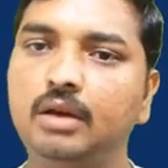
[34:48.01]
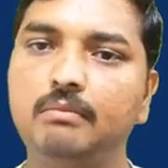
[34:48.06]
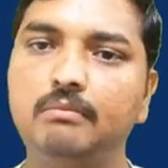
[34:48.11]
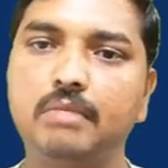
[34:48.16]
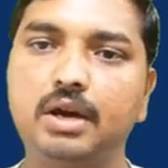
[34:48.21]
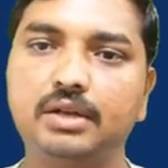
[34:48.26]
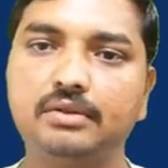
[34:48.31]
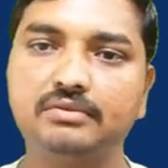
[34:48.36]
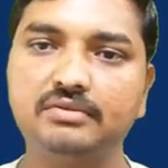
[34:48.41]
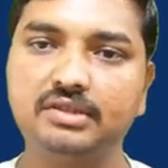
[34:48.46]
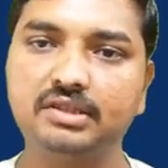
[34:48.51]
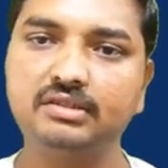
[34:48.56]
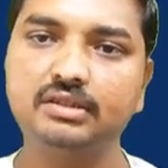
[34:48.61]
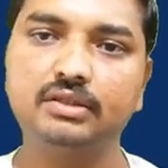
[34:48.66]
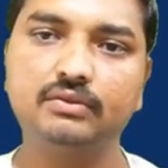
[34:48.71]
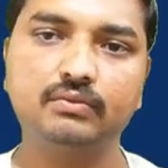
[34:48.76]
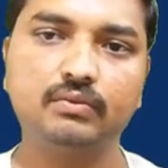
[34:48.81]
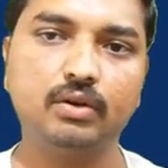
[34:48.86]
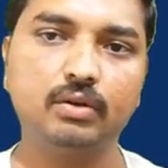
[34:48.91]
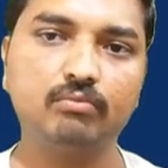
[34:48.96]
By using
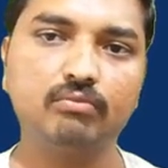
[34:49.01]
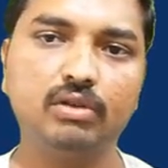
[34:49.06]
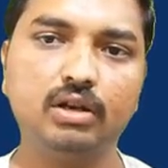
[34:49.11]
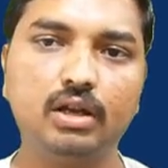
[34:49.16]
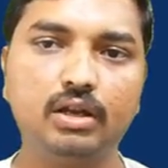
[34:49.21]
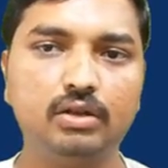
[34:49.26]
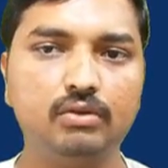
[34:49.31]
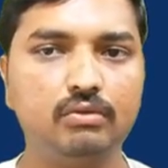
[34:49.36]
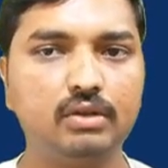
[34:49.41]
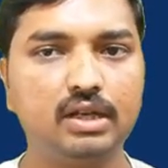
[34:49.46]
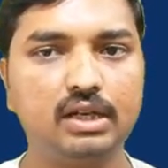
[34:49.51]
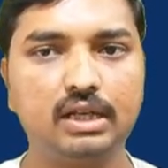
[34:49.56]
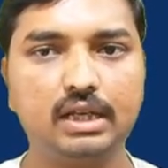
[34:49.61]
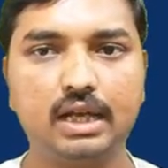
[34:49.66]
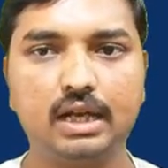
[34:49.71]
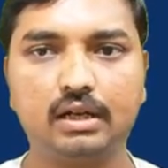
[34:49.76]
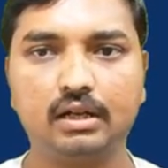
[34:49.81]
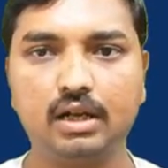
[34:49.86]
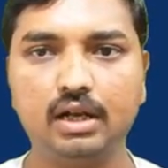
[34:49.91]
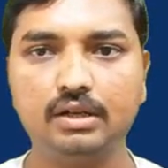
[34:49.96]
that formula, you can
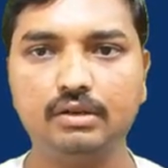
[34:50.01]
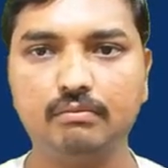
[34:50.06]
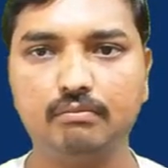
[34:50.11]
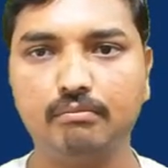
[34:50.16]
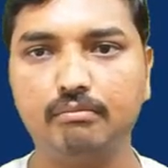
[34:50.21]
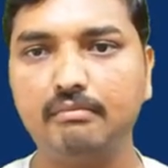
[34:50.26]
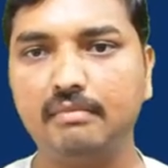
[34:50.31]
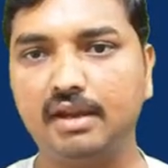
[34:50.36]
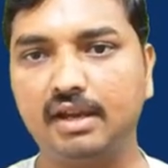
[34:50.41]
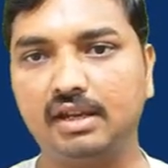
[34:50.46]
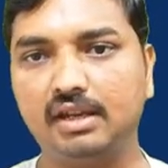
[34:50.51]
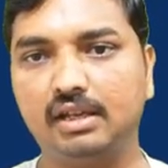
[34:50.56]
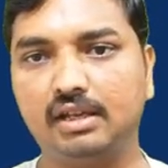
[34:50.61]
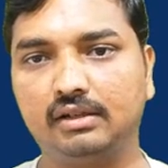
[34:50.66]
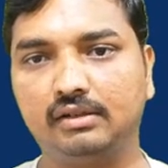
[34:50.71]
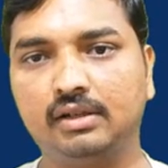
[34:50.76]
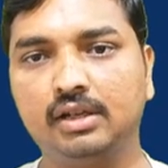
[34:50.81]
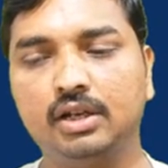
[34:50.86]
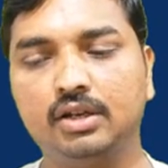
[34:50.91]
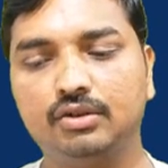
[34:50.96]
calculate median.
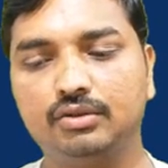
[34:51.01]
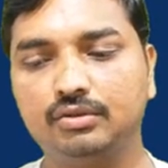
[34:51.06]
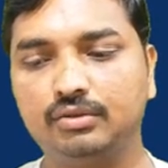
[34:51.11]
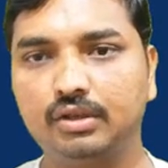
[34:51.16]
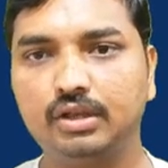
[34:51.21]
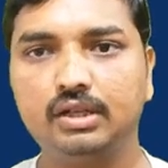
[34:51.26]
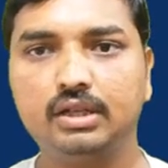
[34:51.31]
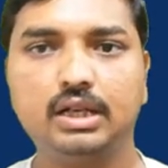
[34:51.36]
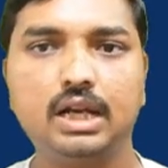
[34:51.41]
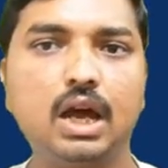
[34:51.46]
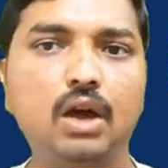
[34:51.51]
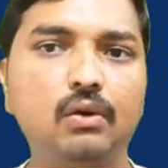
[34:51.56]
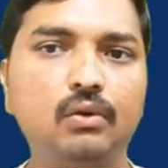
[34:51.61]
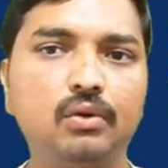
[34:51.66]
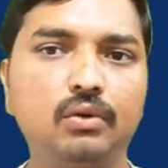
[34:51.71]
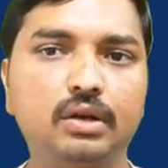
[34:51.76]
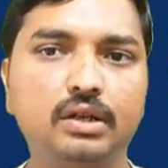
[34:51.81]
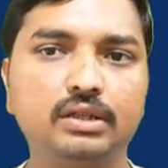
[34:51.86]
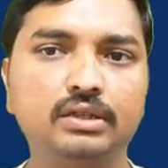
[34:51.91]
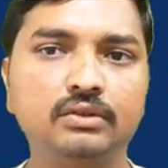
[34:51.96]
So okay, now
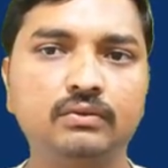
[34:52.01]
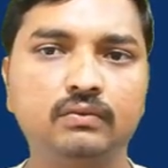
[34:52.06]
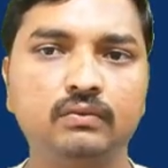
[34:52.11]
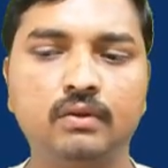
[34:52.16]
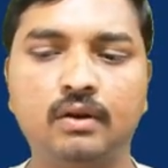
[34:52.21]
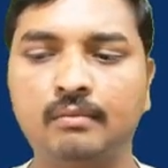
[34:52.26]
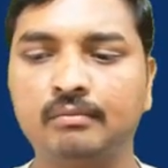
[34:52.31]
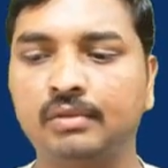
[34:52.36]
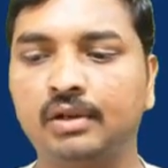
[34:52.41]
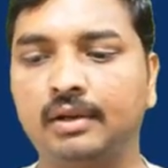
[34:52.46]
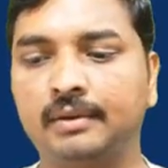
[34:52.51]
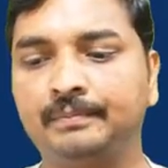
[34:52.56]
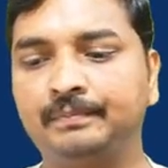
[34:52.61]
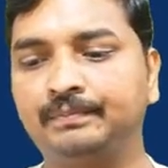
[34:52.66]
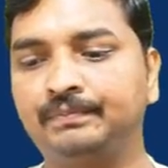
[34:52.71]
look at the formula.